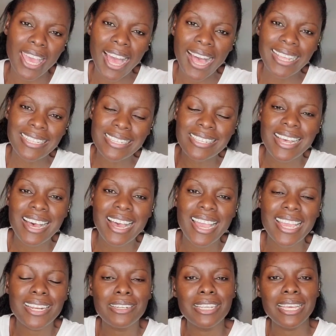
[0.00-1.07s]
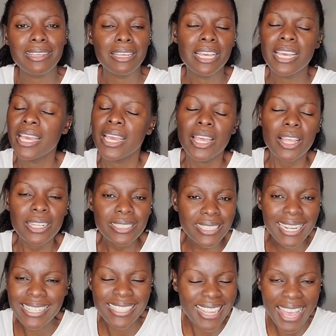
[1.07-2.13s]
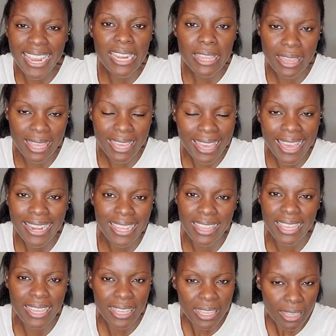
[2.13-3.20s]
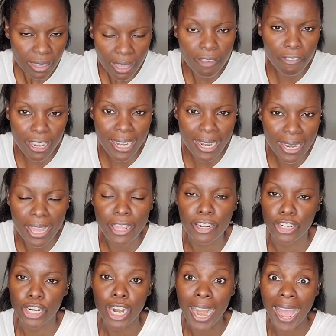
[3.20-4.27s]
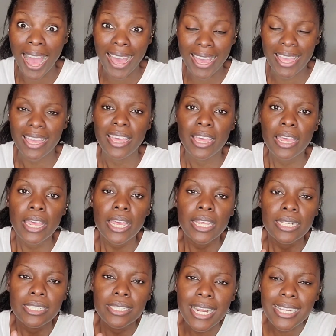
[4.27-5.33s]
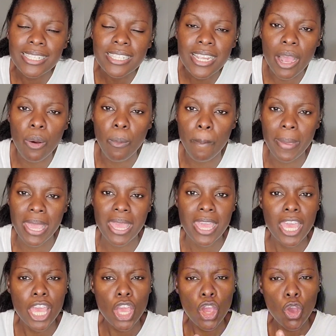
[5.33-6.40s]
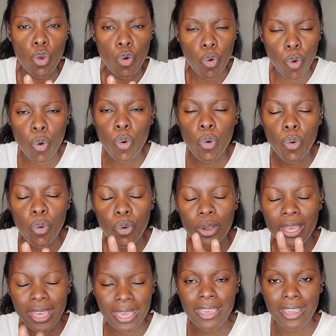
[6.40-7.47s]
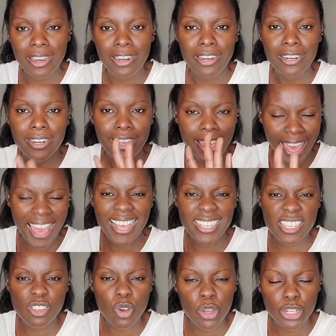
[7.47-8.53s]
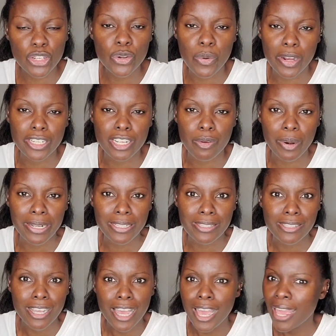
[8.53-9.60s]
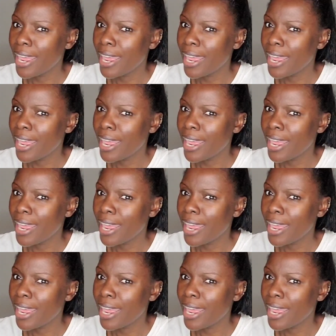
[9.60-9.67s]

hand sign, just anything, even a letter. I just tell me who here hates going to restaurants.